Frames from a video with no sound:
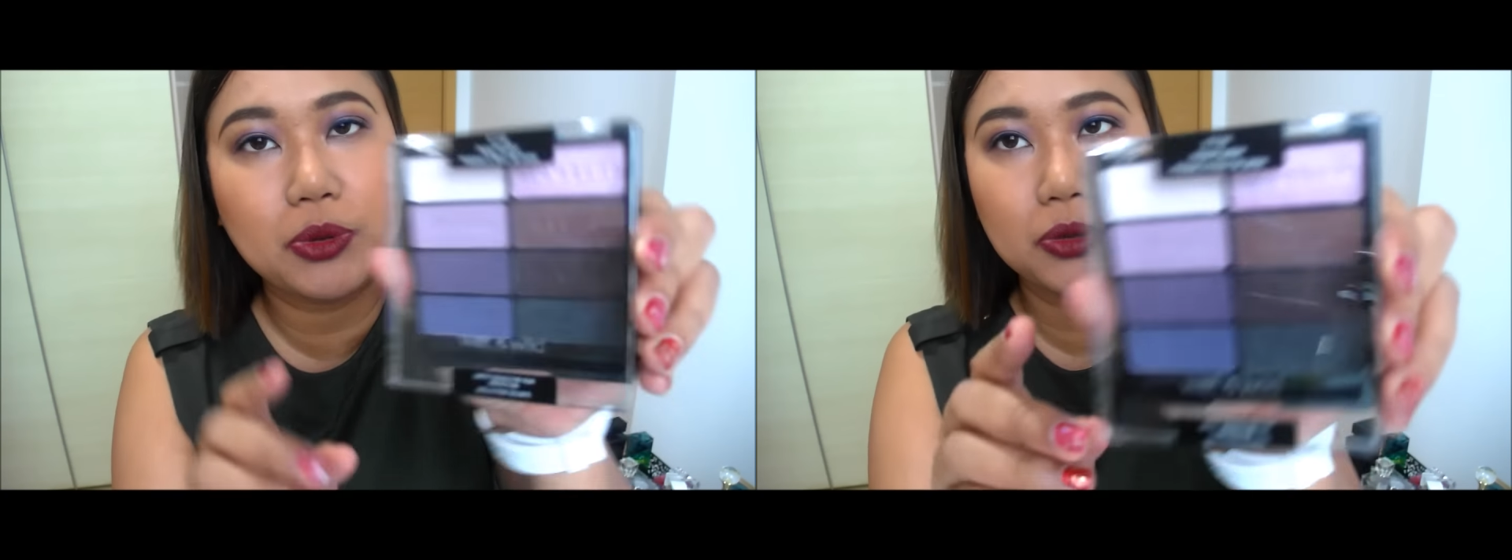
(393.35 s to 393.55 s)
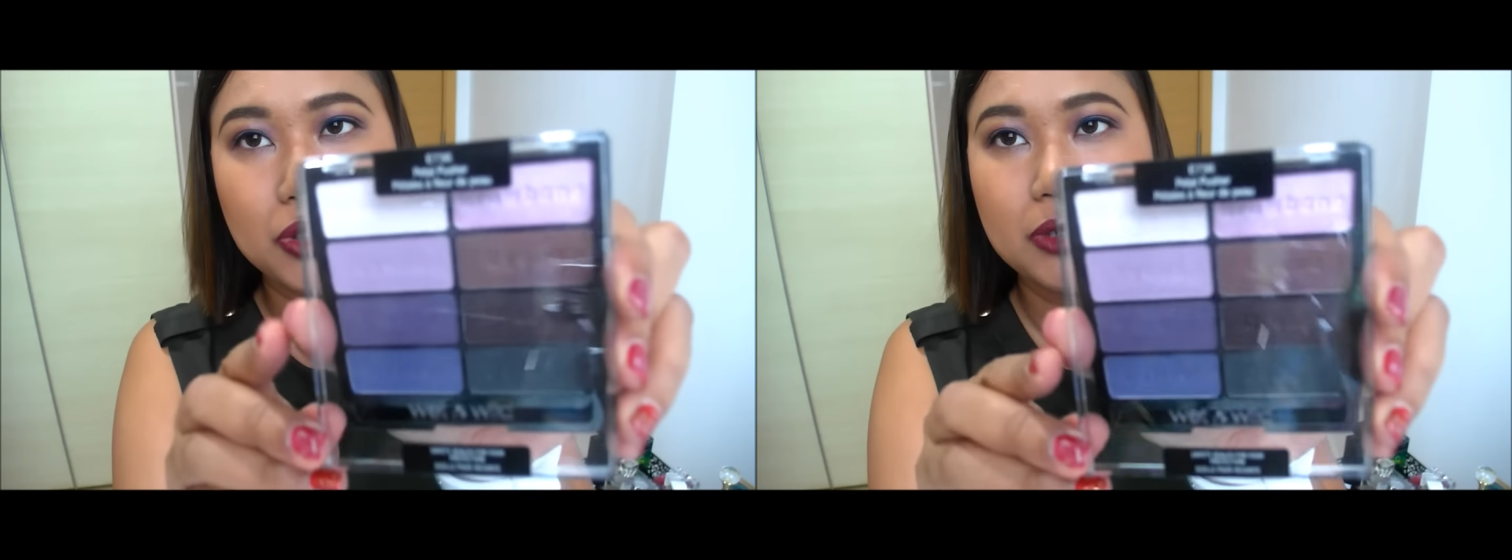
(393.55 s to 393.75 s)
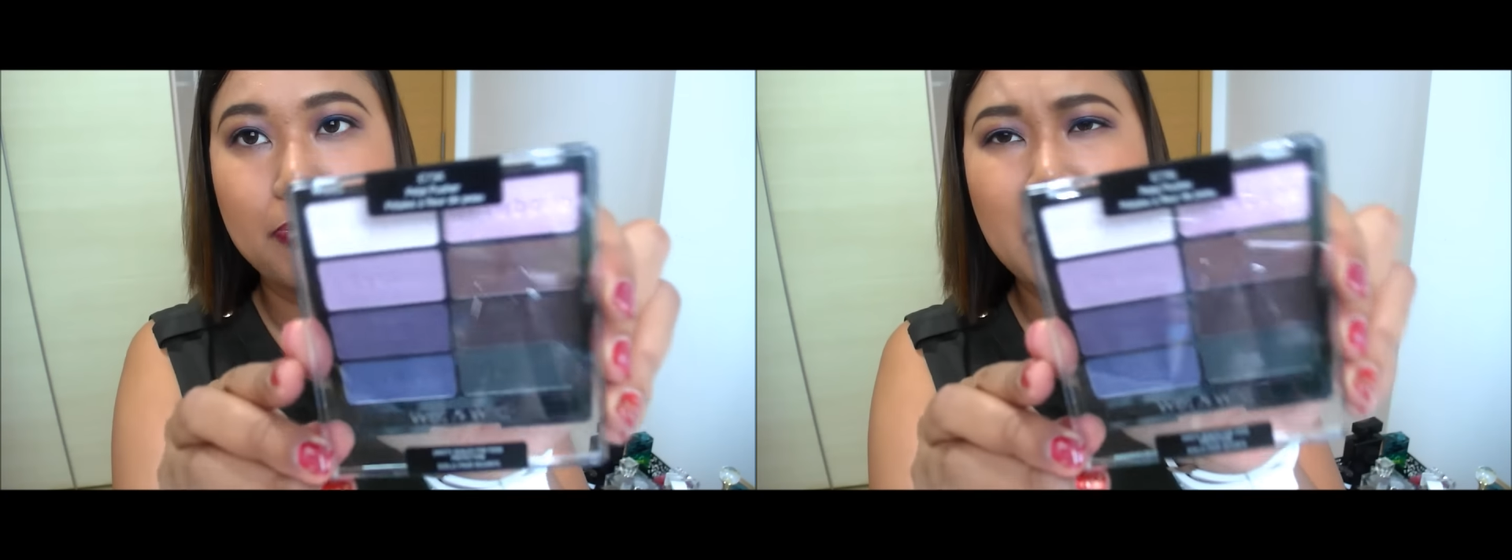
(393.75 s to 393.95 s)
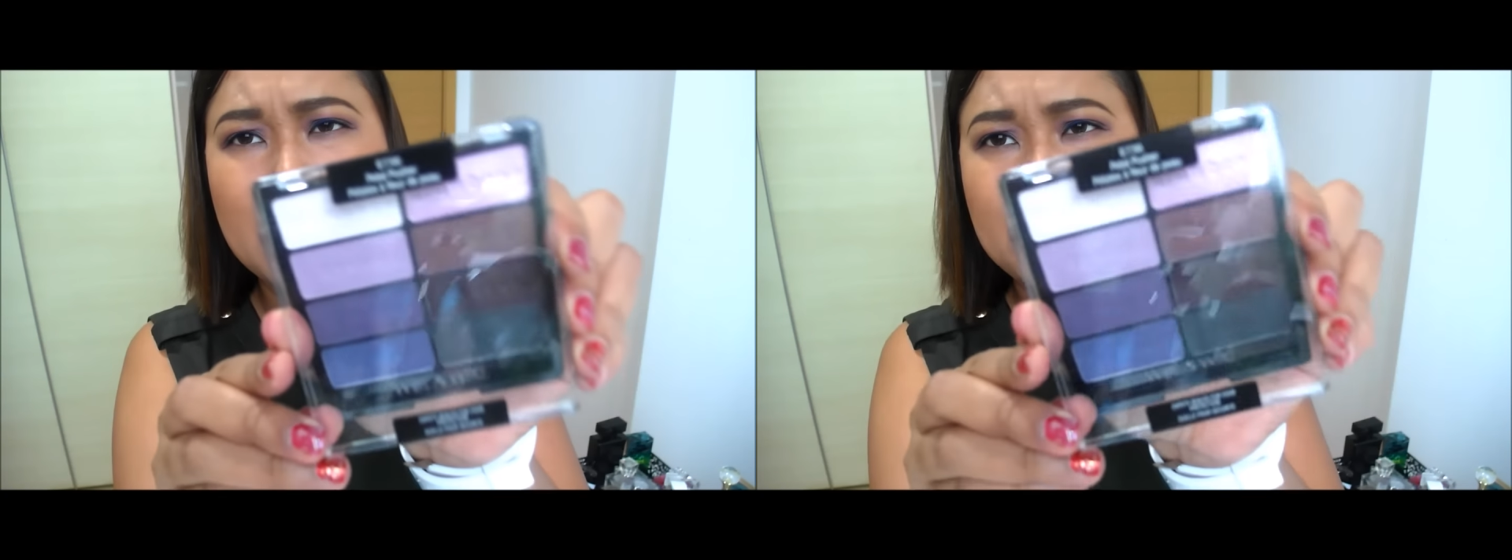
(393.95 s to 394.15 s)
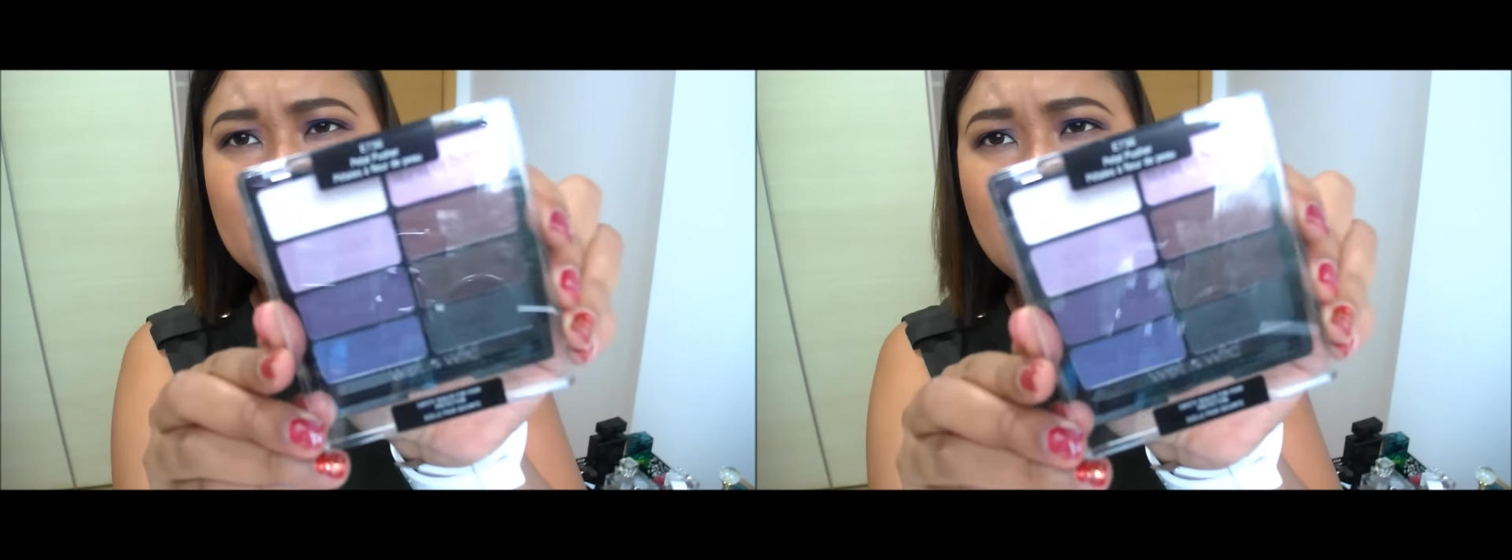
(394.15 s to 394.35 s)

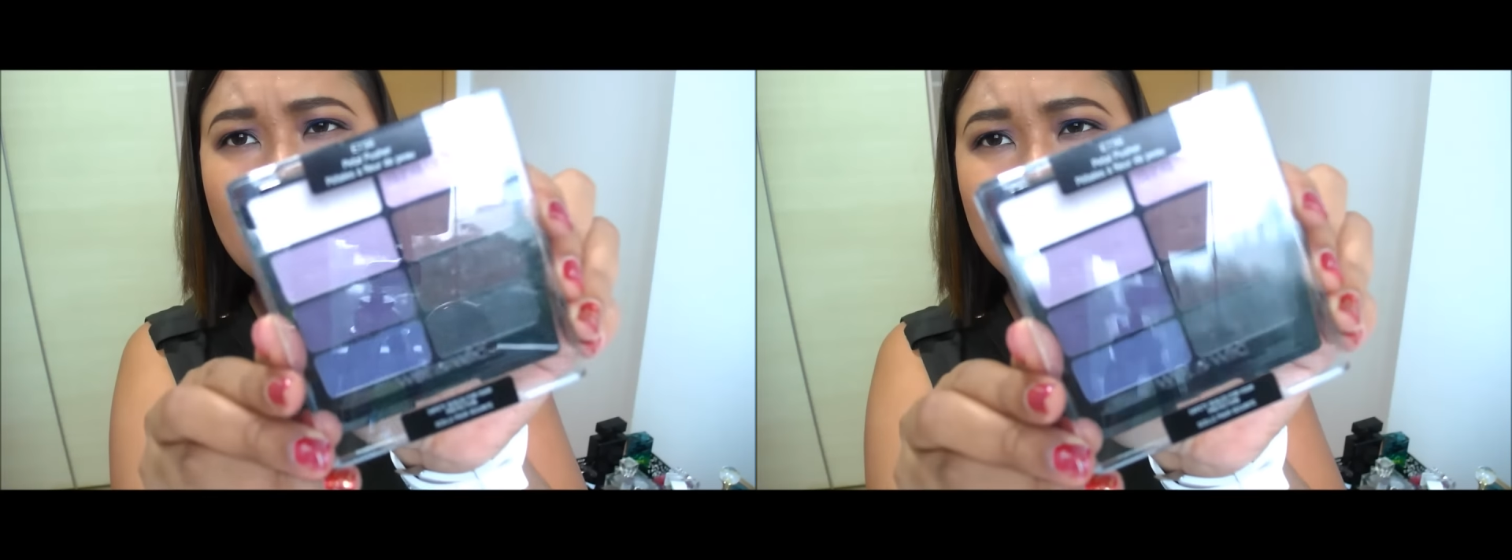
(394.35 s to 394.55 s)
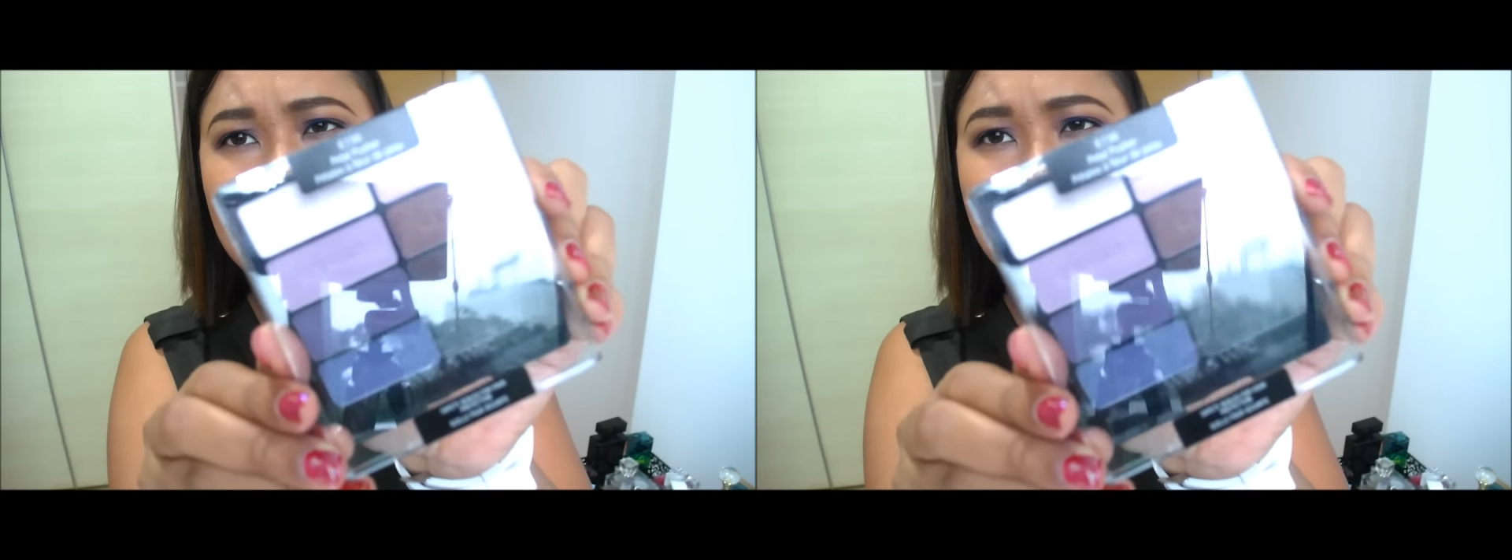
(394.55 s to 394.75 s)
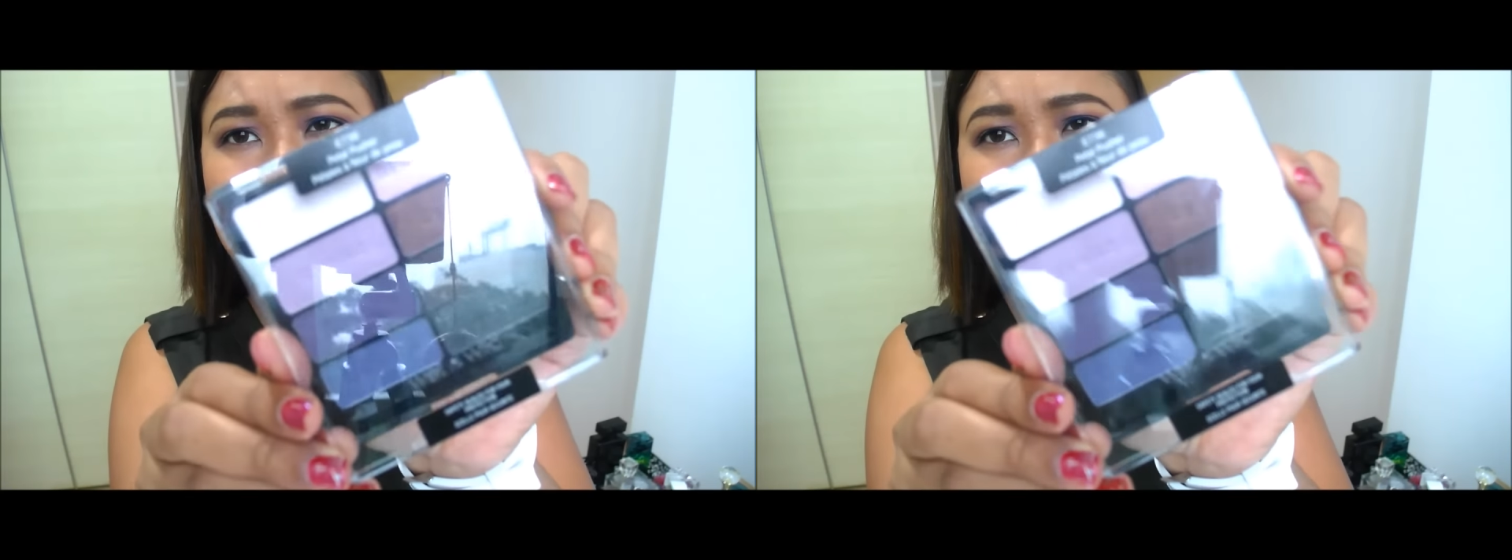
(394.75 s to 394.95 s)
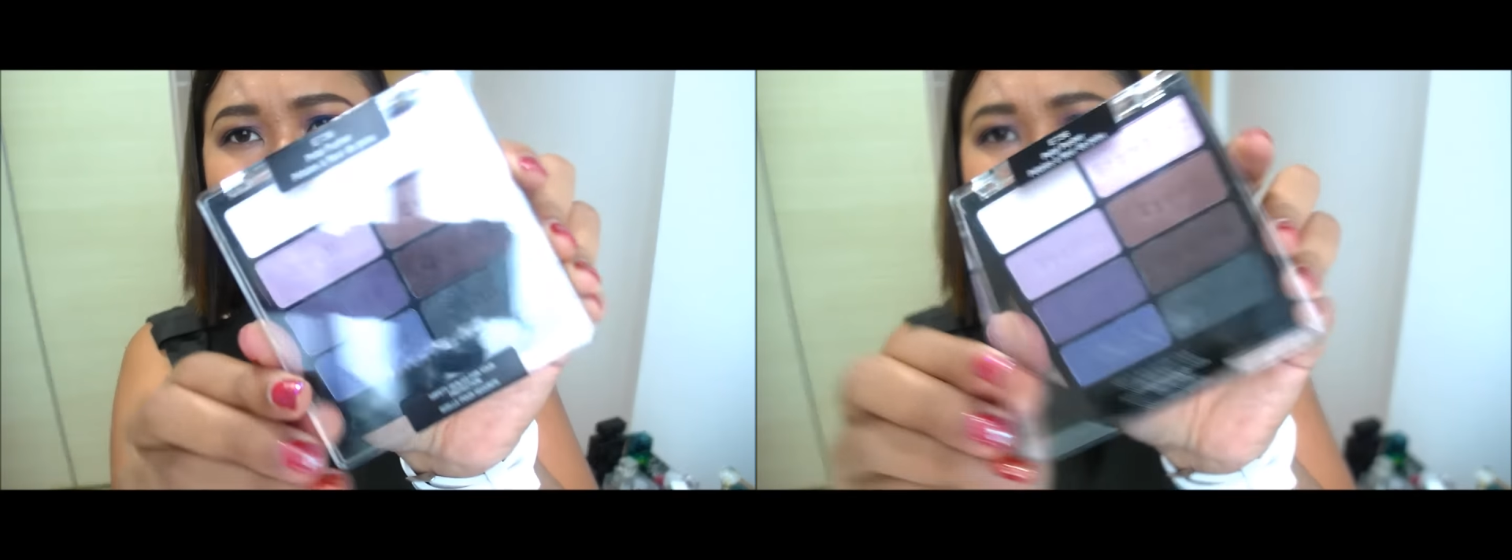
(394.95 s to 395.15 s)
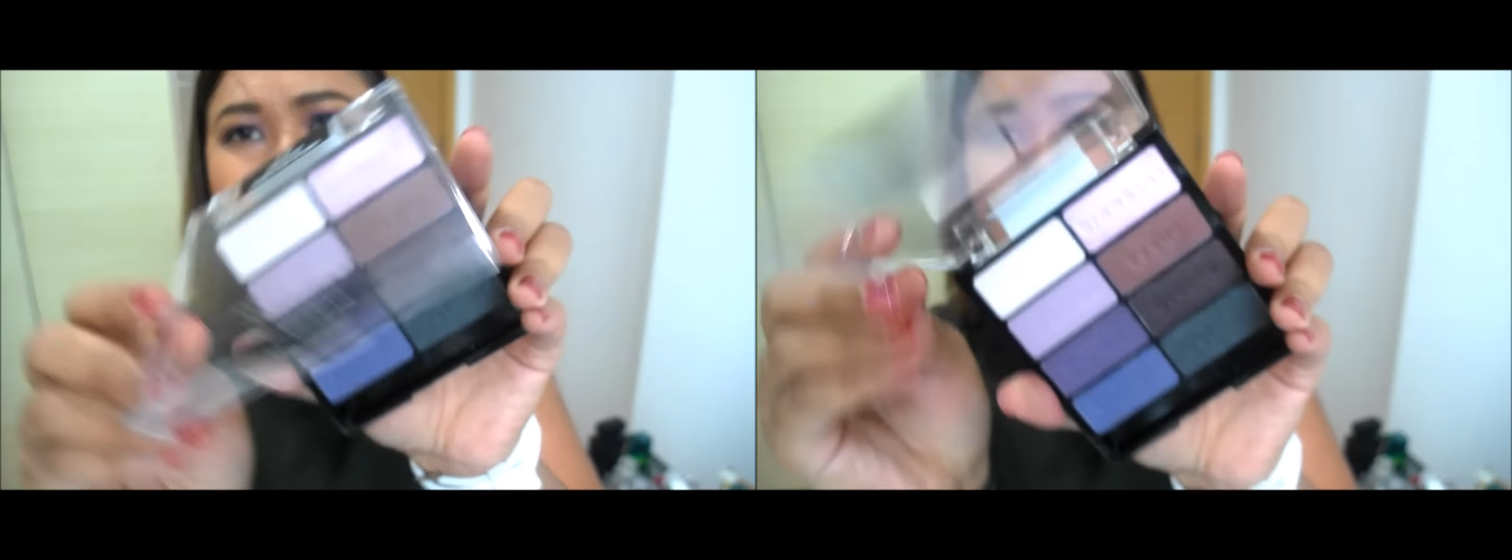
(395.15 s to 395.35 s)
Pusher. Petal
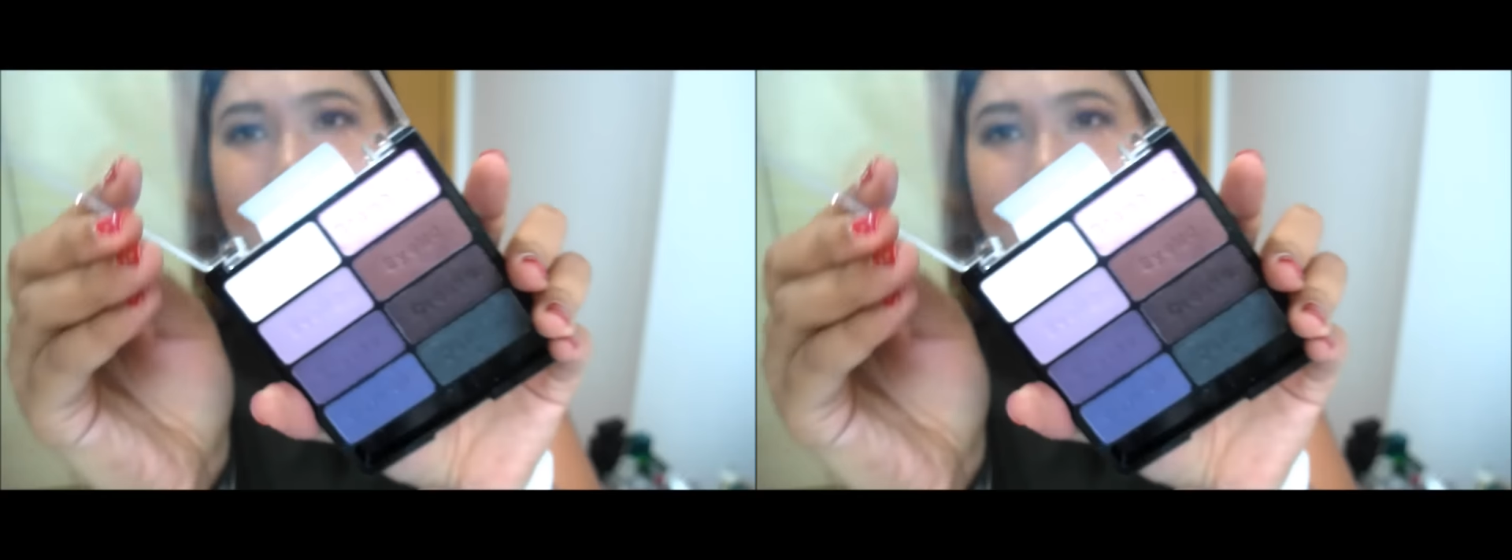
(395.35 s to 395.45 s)
Pusher,